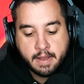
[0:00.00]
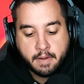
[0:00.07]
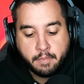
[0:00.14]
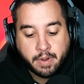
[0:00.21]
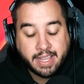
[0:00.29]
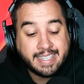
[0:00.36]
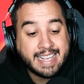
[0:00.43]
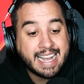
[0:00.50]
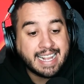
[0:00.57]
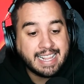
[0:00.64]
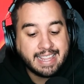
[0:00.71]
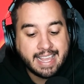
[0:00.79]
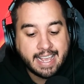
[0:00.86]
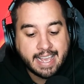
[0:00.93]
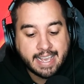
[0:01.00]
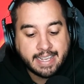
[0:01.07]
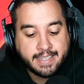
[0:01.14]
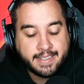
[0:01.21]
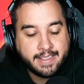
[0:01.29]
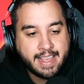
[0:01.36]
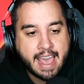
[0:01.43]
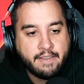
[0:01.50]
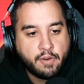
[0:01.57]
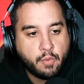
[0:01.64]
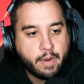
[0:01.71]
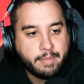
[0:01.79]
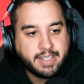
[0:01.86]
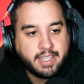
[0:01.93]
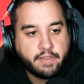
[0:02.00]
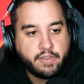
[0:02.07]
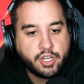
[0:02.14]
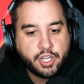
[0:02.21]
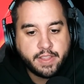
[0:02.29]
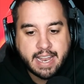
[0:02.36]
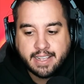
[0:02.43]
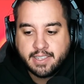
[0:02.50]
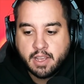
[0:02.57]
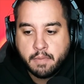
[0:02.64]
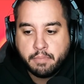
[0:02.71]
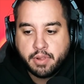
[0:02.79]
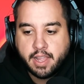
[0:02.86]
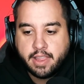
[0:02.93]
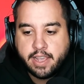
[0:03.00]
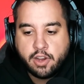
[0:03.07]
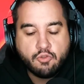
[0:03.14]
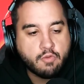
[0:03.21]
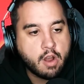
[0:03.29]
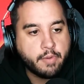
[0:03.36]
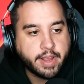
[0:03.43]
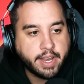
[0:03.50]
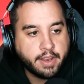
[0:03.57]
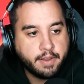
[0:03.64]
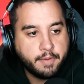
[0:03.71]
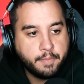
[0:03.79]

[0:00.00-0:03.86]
But the second thing is they have a women's division that is completely growing.